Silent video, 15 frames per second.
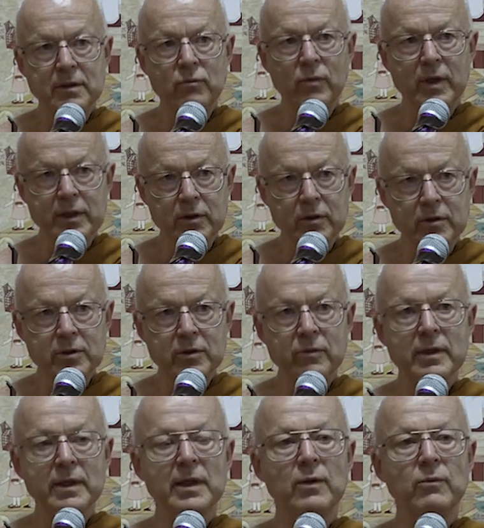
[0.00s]
what you're
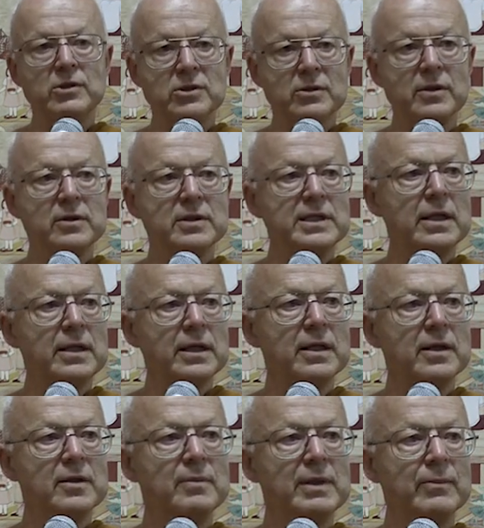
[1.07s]
doing and what you're telling
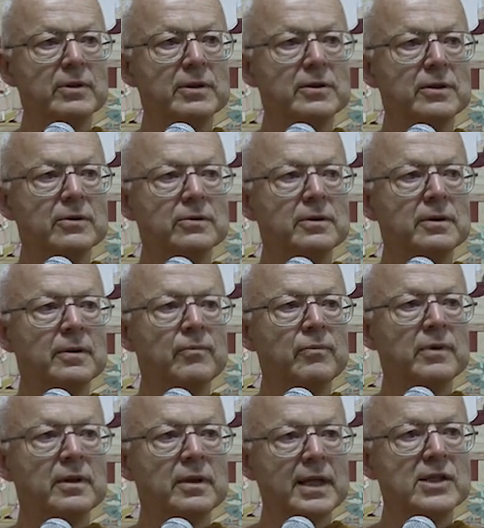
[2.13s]
other people to do.
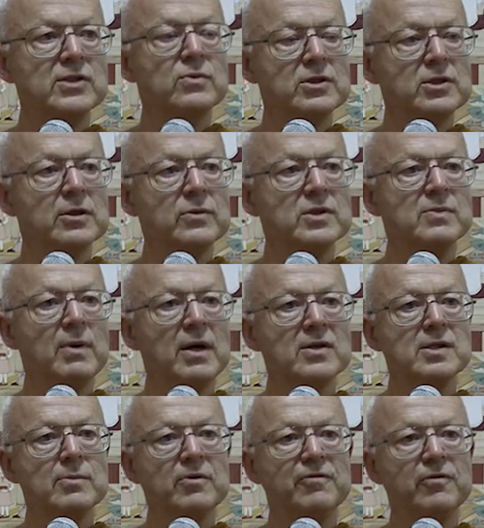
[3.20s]
That's what you're
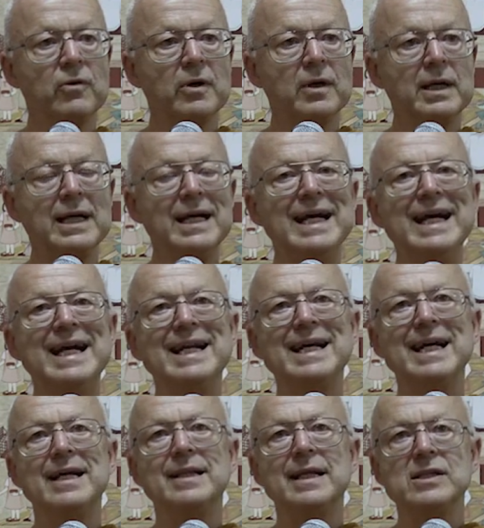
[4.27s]
responsible for. And
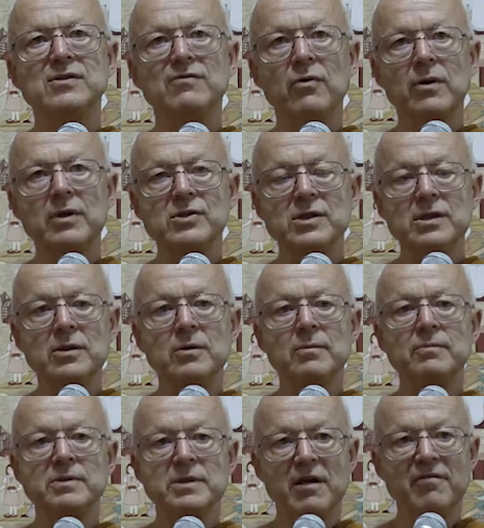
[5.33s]
again, that's focusing
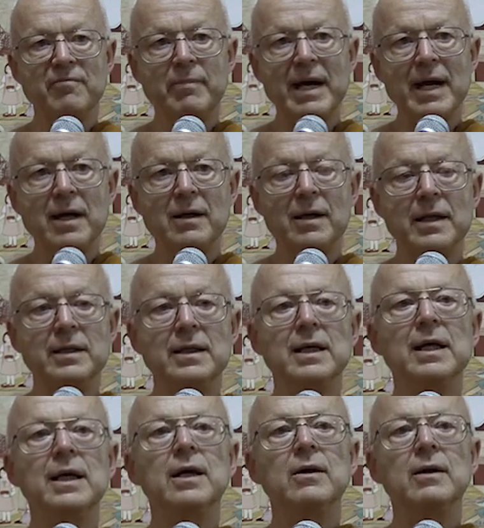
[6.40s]
yourself back
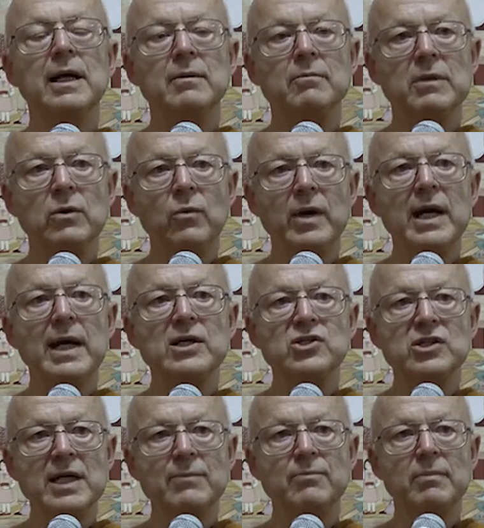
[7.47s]
on okay, the way I
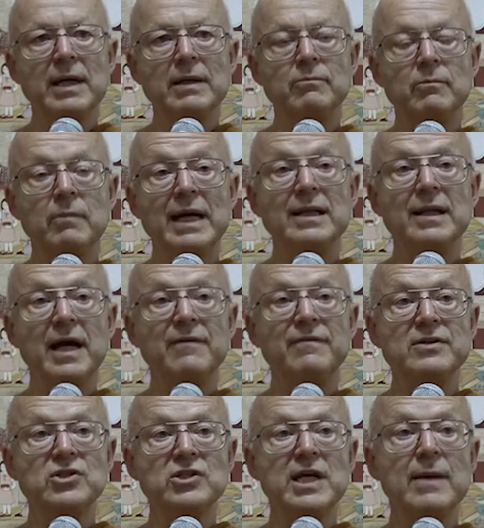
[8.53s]
shape my, my life
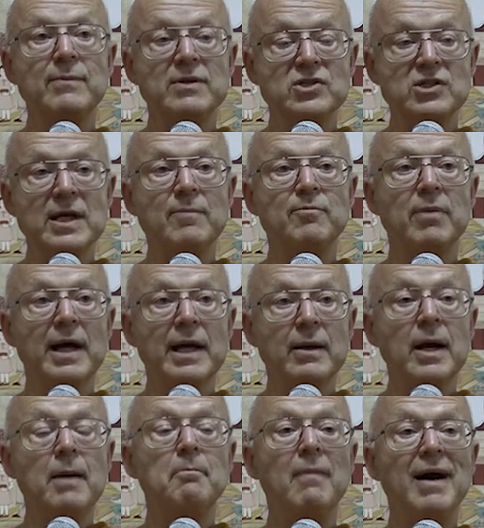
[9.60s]
is shaped is shaped by
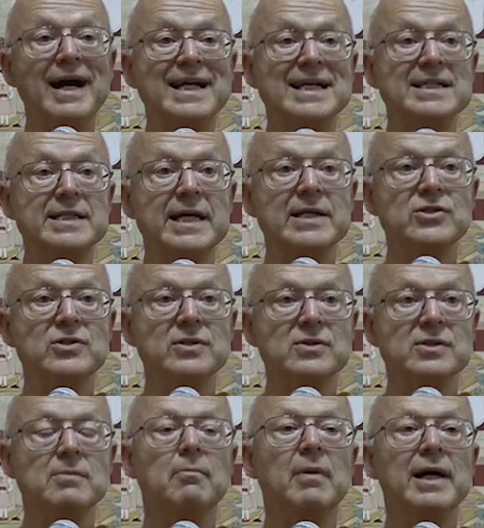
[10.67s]
my
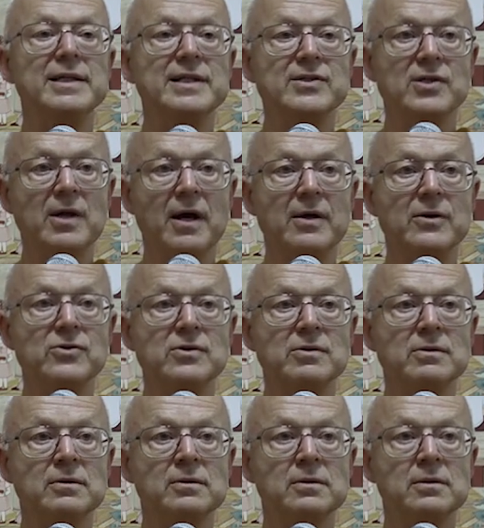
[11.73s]
intentions, my desires.
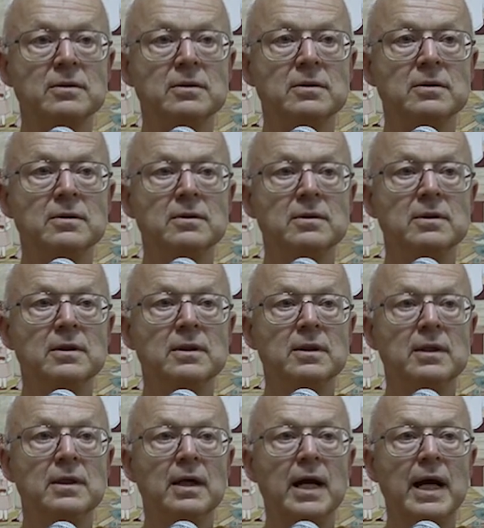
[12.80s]

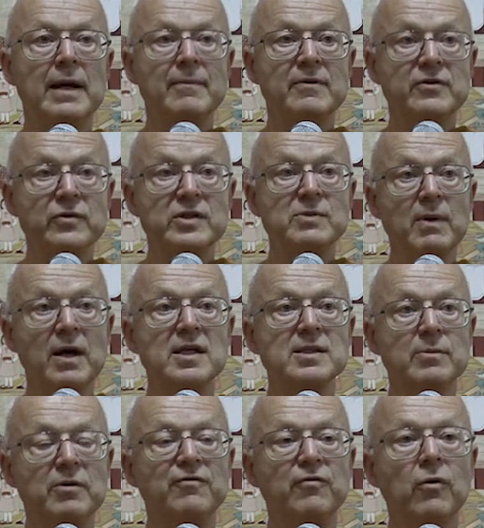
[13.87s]
I am
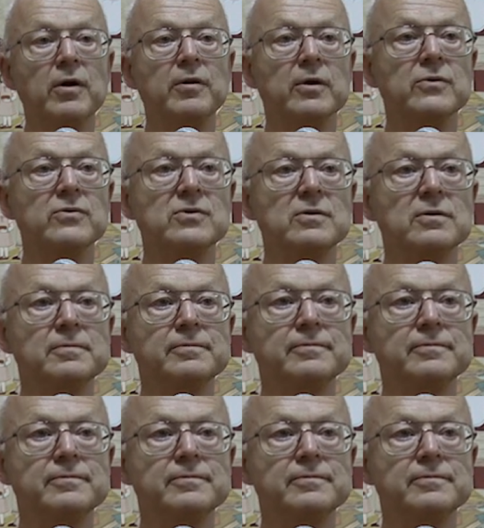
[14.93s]
responsible for those.